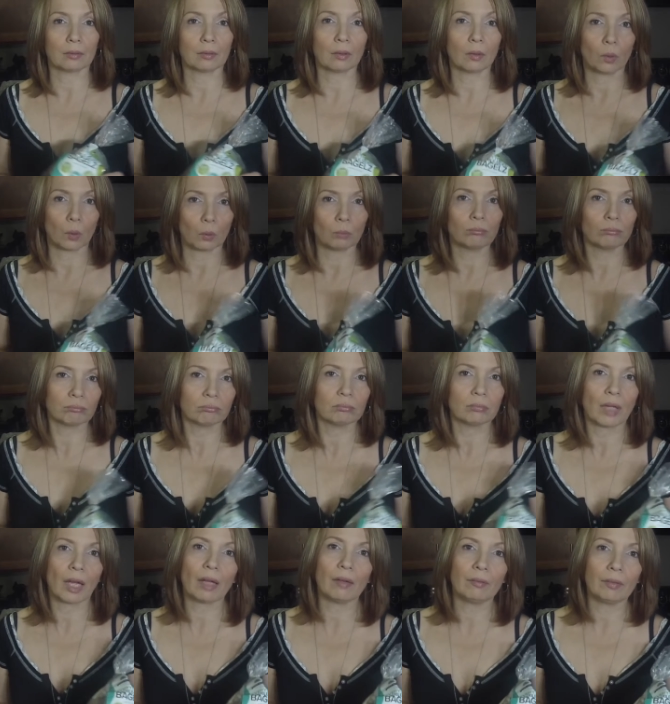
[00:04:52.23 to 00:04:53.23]
So
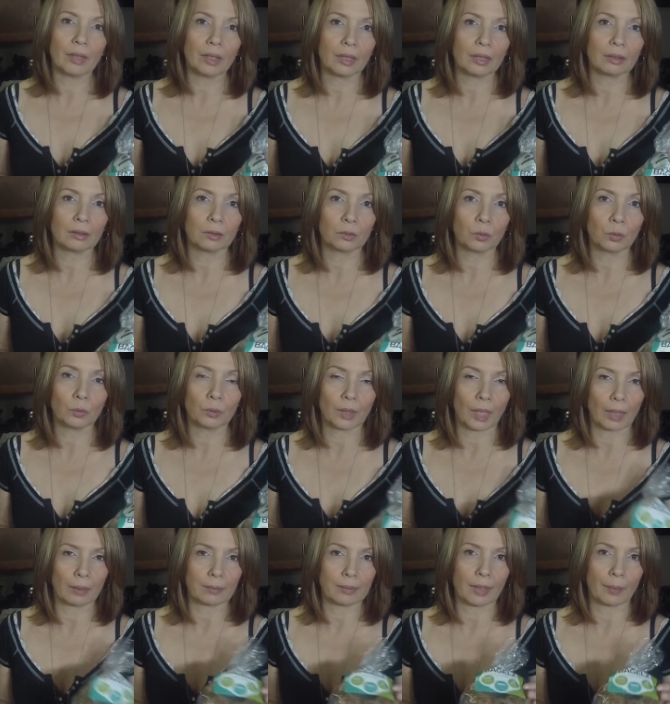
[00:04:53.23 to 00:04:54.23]
every 2
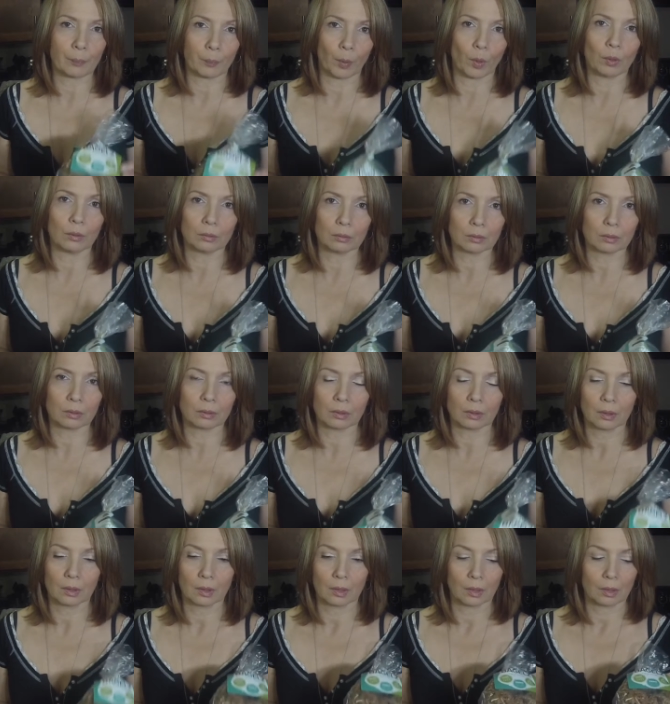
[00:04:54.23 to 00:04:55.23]
times a month,
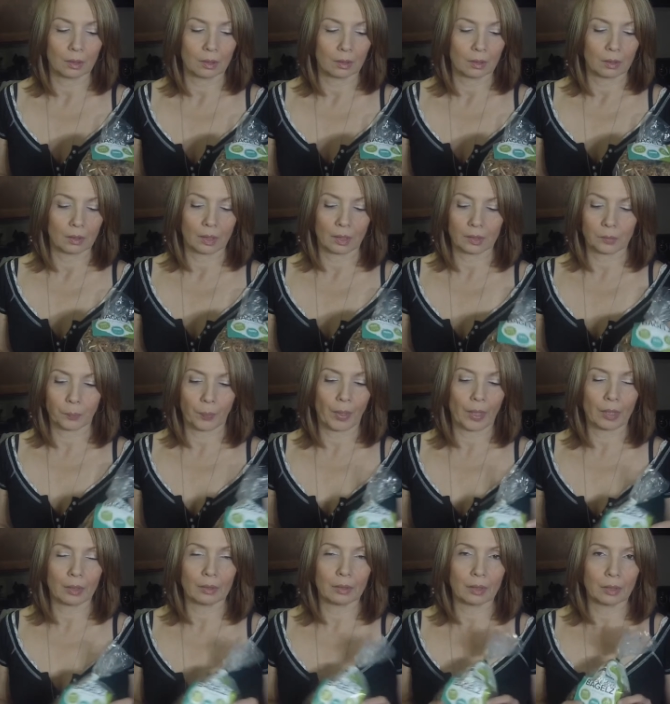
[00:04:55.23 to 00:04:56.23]

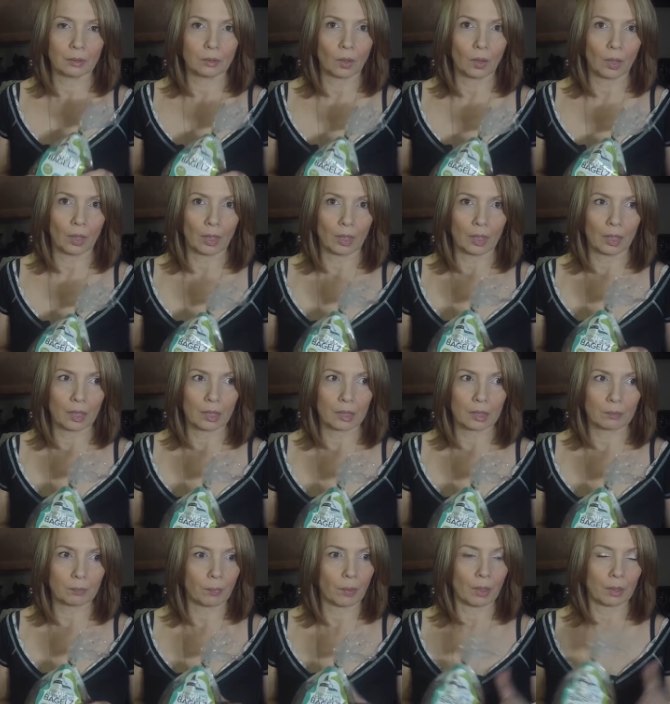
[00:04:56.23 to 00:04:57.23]
spend $10
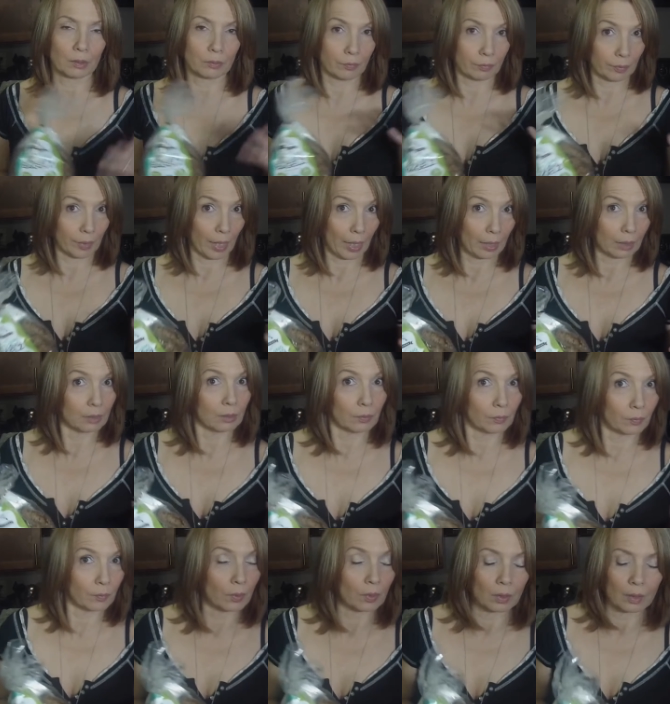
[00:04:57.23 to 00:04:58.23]
plus freight, of
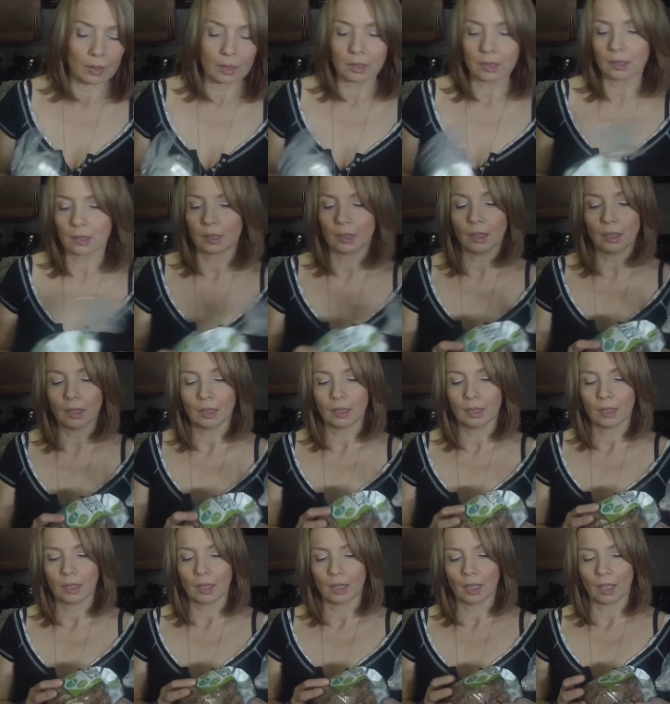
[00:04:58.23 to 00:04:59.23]
course.
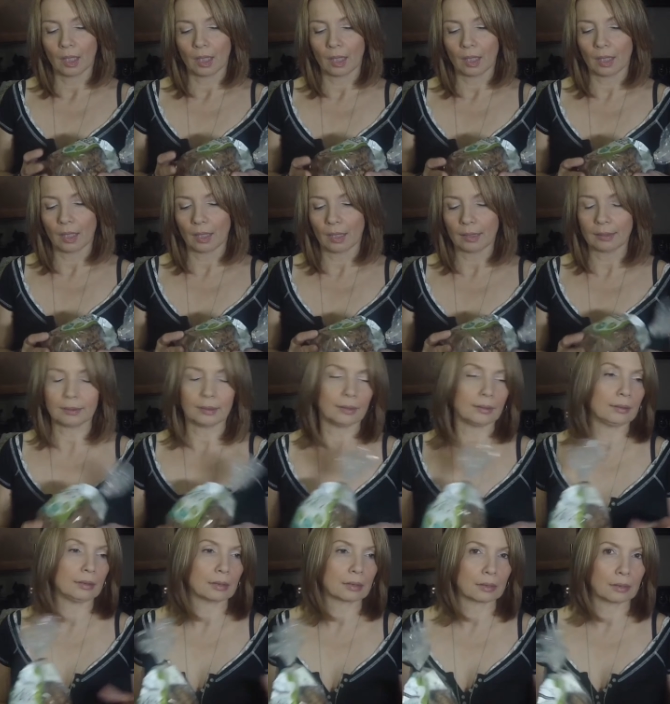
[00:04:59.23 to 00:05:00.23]
Let's say
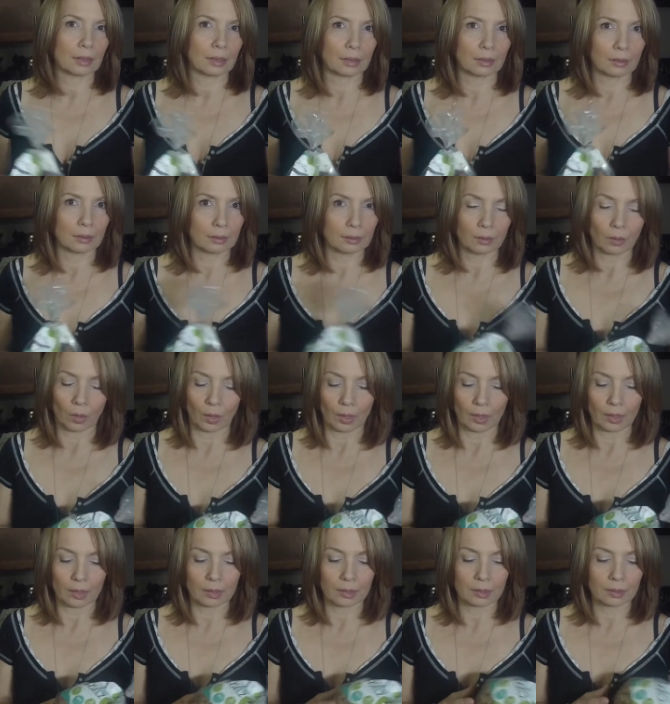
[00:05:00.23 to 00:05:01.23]
$16
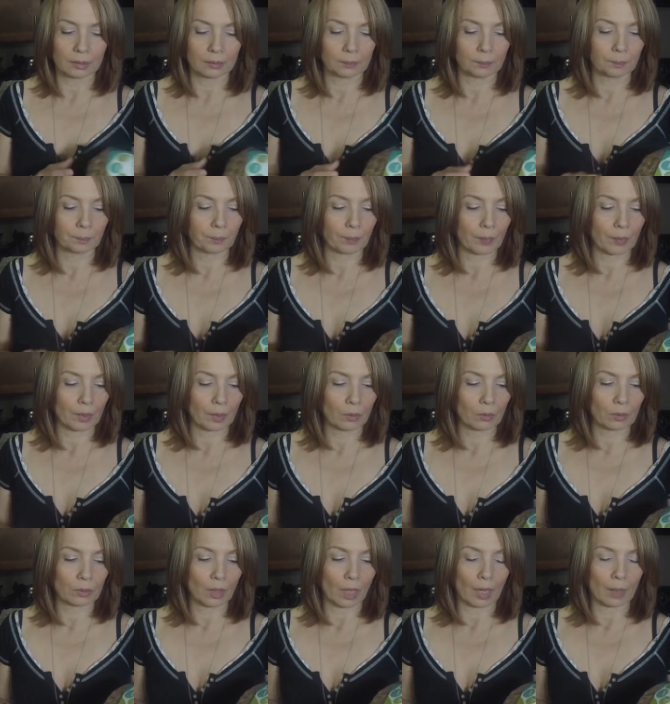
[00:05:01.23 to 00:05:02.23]

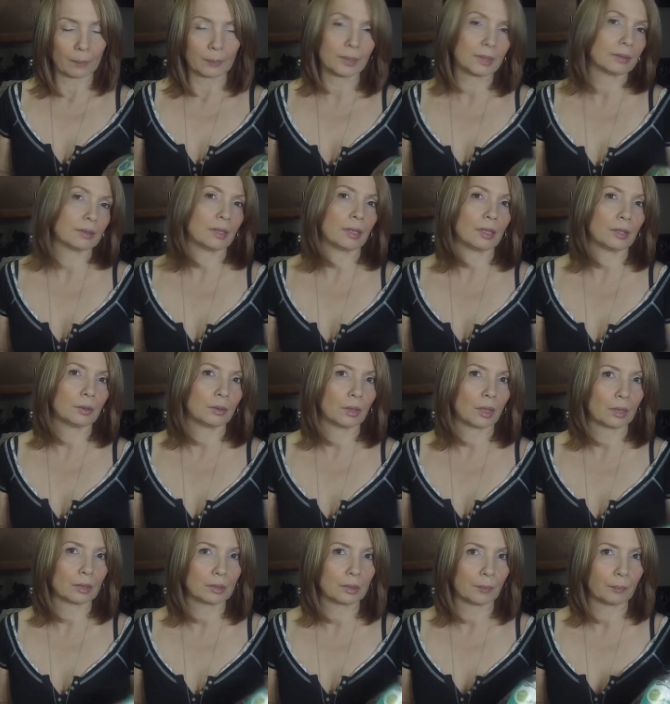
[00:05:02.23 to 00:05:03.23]
2 times is
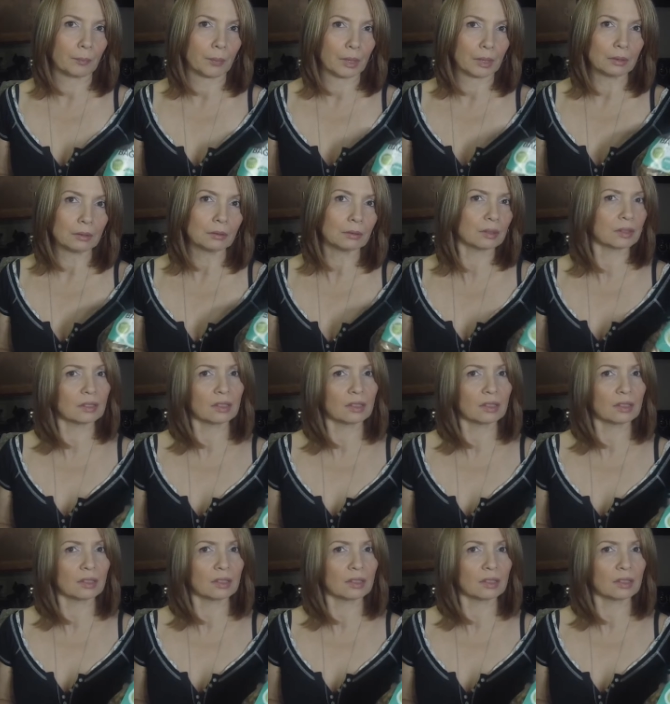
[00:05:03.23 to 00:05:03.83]
$32 a month.